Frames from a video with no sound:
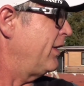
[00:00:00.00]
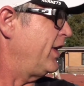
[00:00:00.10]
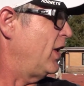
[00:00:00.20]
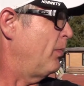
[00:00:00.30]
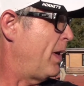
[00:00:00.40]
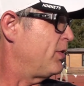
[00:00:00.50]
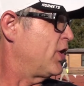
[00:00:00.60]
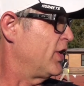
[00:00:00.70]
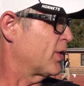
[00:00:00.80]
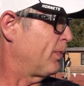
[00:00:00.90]
you know, maybe
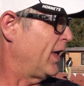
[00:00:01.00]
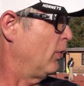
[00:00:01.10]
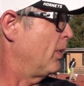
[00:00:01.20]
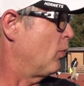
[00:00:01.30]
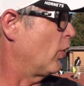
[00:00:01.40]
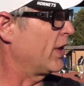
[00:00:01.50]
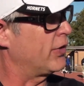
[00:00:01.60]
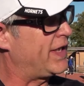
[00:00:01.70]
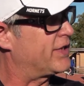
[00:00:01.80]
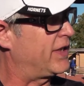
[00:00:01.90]
should have just played a little bit more
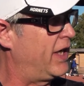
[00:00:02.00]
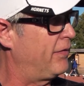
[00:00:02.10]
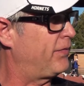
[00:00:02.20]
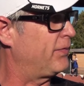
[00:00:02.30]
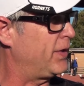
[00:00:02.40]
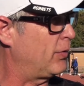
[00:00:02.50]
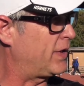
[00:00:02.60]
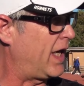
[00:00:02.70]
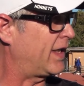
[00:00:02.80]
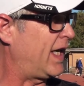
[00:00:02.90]
underneath stuff, you know,
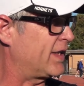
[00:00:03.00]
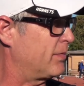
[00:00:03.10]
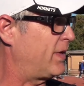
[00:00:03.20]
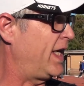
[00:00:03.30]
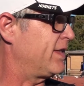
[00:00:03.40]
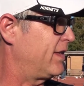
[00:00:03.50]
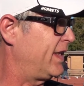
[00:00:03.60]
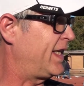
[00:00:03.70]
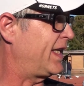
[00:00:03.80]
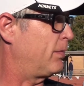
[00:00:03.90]
caught some things
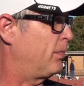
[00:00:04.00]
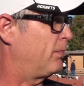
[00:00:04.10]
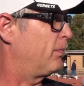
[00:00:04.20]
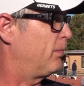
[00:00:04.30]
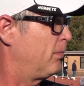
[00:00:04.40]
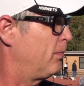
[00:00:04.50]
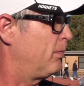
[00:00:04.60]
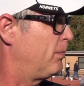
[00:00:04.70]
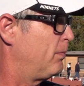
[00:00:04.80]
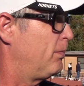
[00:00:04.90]
and got
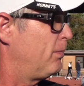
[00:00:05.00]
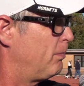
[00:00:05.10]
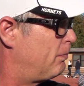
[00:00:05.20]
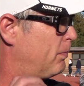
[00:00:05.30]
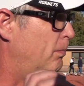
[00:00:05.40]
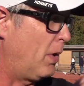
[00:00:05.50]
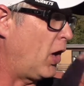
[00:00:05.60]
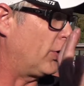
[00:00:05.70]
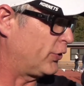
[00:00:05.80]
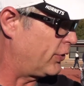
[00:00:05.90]
the
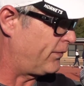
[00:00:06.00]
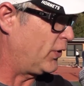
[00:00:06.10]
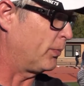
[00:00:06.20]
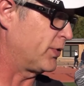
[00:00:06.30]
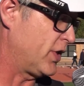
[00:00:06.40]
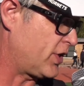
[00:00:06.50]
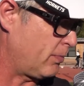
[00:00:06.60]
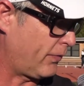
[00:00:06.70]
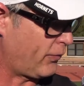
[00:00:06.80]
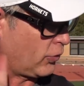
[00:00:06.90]
ball in good field
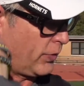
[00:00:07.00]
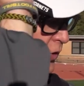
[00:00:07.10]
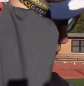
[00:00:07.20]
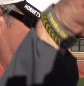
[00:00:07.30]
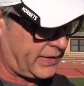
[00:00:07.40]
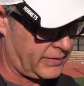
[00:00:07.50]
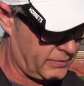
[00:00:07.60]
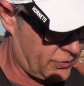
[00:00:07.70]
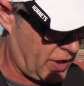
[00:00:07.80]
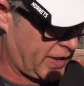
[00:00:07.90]
position before we tried
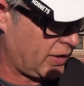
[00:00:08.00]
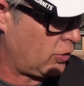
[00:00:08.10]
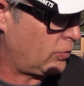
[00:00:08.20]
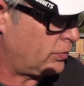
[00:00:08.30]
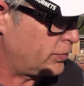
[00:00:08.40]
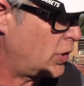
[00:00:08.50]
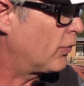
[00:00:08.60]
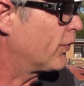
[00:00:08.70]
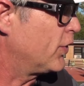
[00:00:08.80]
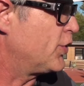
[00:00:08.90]
to go
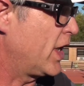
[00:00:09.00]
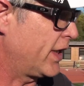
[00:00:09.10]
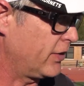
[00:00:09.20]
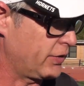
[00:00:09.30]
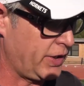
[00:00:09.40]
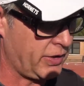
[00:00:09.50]
for the jugular, you